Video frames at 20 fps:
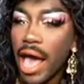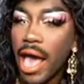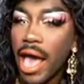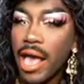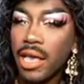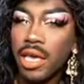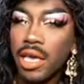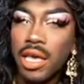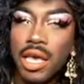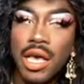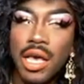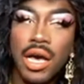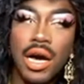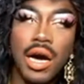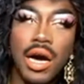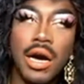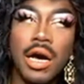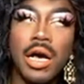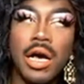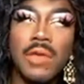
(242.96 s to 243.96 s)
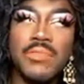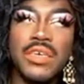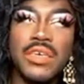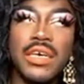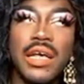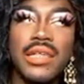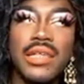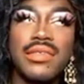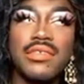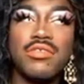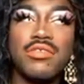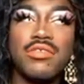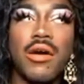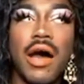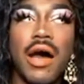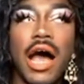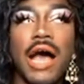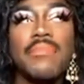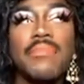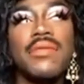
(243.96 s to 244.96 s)
drag because,
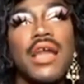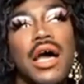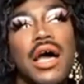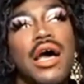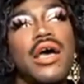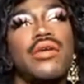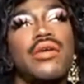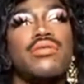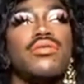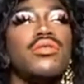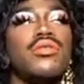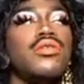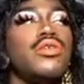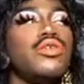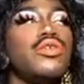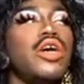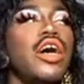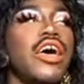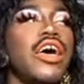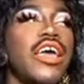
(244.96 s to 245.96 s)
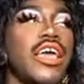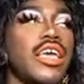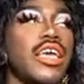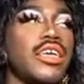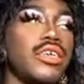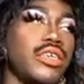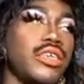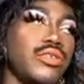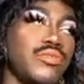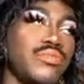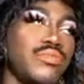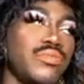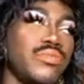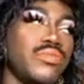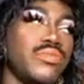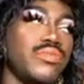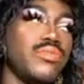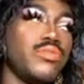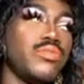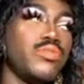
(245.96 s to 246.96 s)
you know, I'm not a
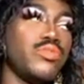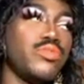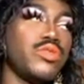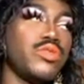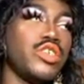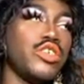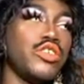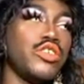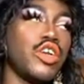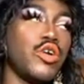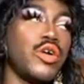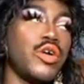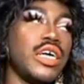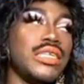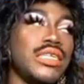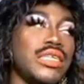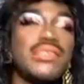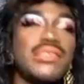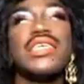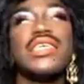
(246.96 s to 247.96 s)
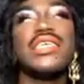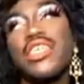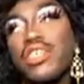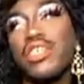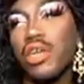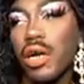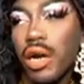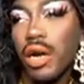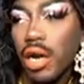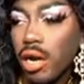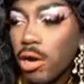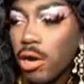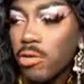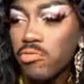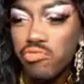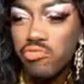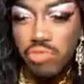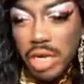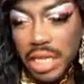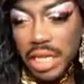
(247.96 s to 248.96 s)

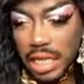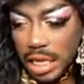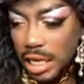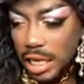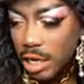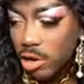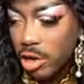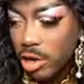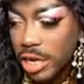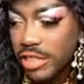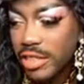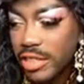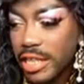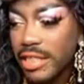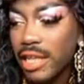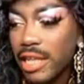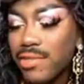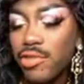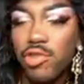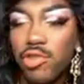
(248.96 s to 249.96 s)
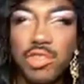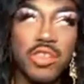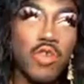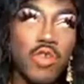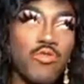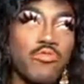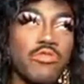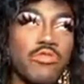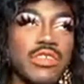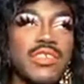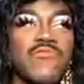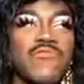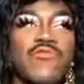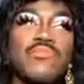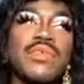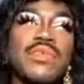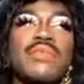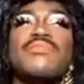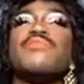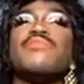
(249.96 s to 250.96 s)
singer really or anything like that. So there's no
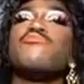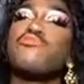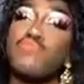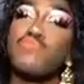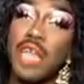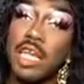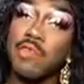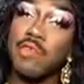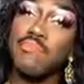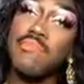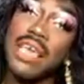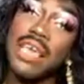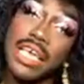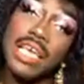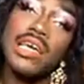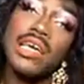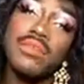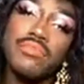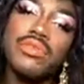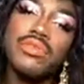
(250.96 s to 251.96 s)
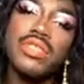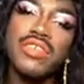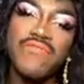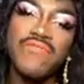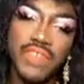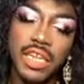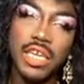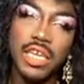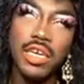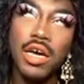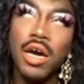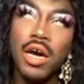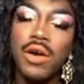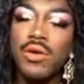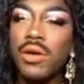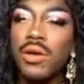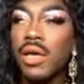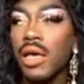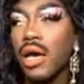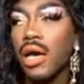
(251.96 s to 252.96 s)
reason for me to be like making a music
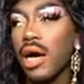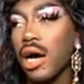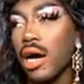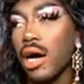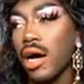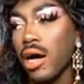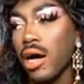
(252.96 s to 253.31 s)
video.